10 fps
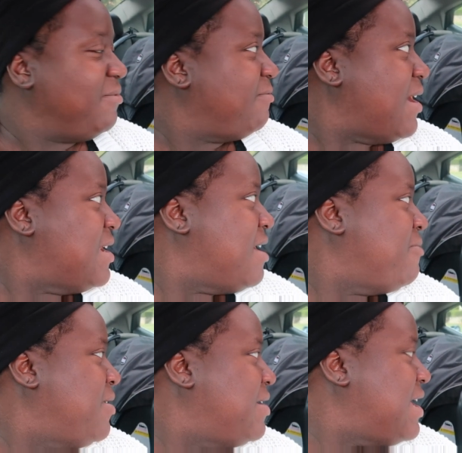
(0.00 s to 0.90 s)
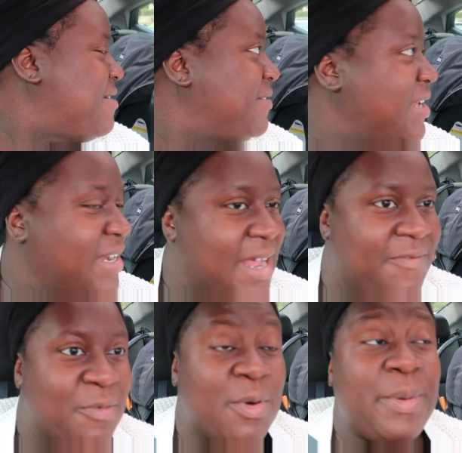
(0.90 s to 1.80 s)
Right now we don't have a nickname
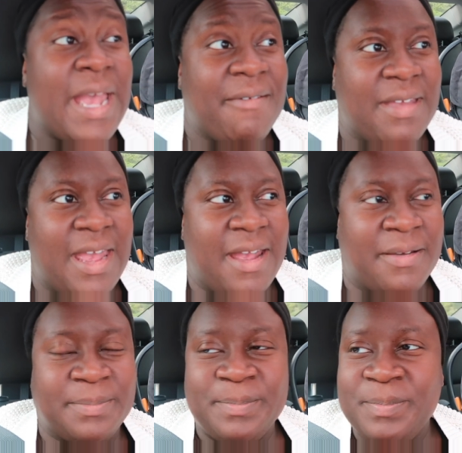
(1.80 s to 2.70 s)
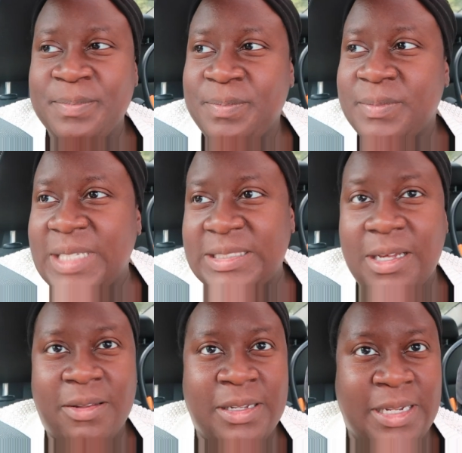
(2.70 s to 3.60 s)
for, well, we have Cam. That's the
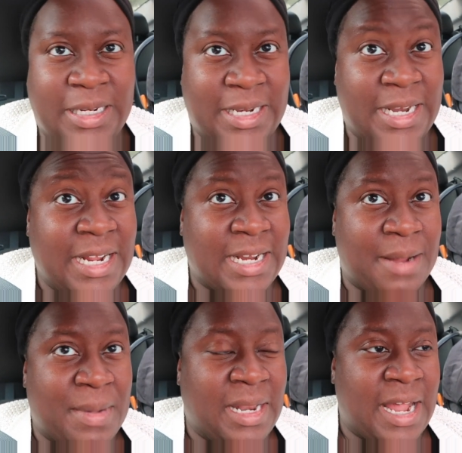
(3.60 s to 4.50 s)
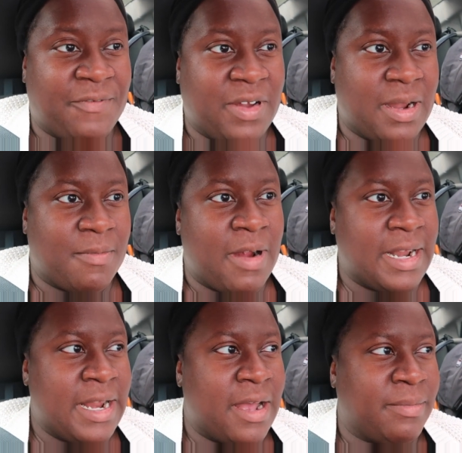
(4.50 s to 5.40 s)
only nickname I like for him
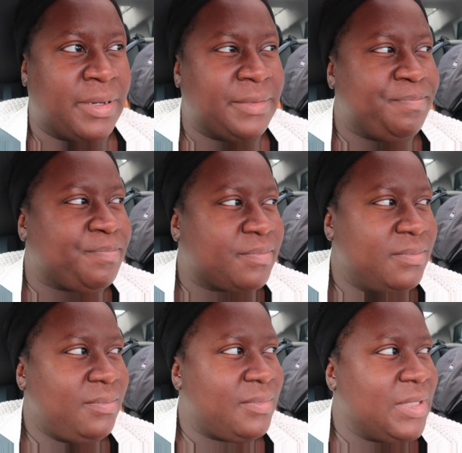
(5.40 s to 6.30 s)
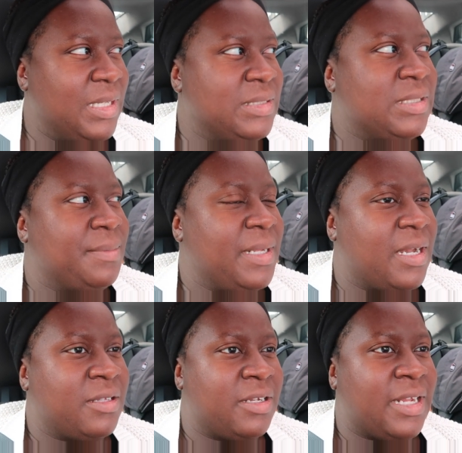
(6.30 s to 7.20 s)
right now, but something
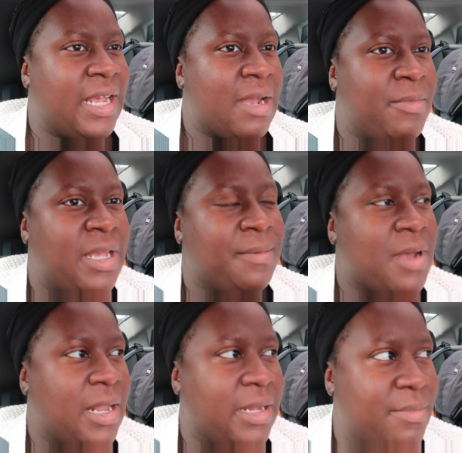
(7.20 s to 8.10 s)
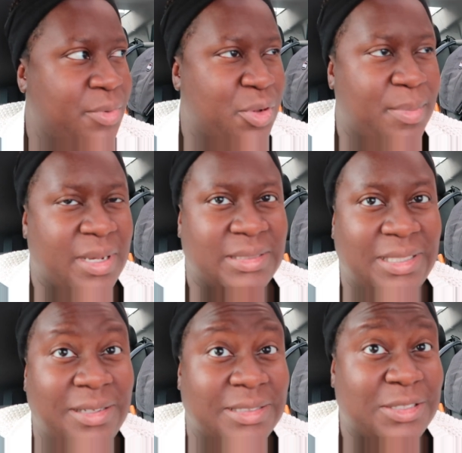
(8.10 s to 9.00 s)
other than Cam. We keep calling him Bookie because
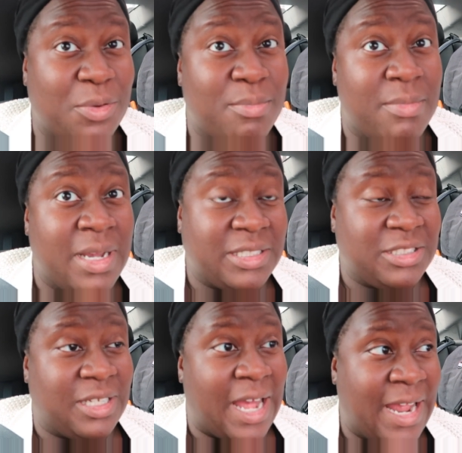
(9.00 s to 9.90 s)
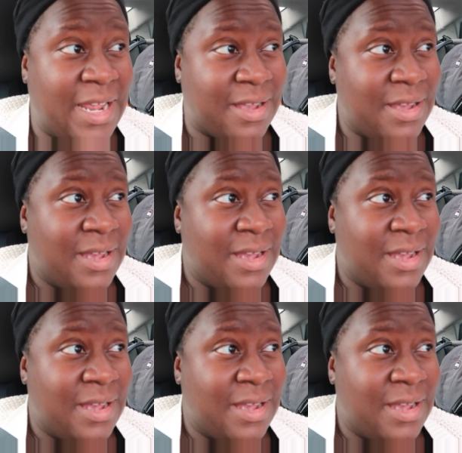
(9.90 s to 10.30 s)
he looks so much like